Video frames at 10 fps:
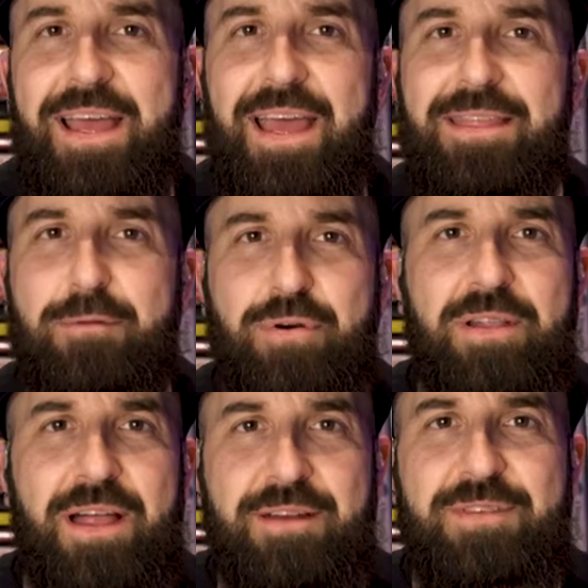and they put a
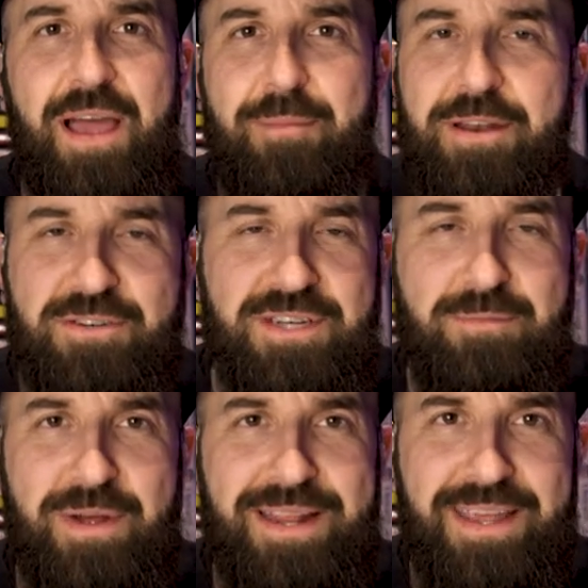lot of time, energy,
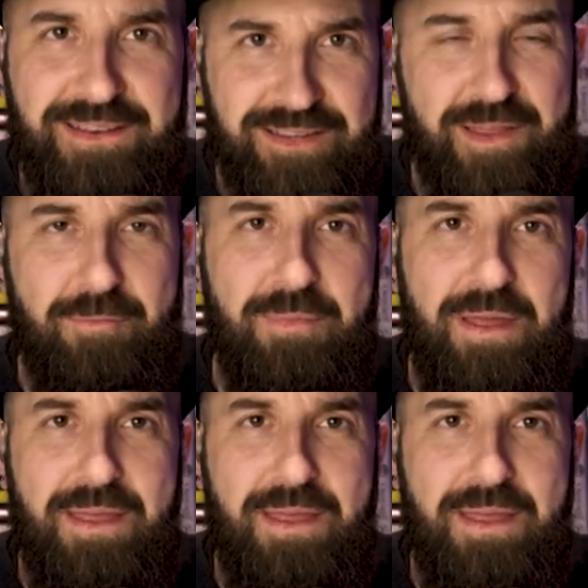and money into them.